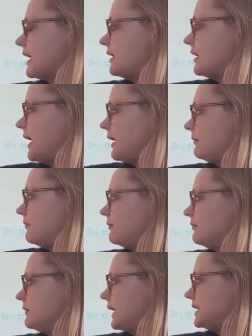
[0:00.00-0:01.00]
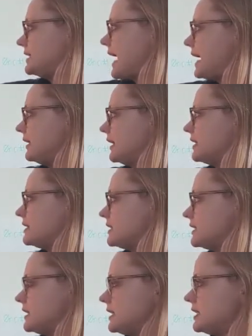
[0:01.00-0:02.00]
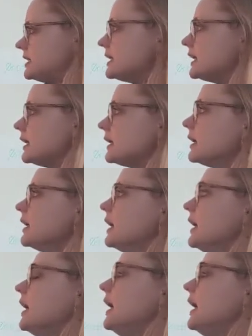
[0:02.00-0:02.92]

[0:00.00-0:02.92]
like Dallas and DC.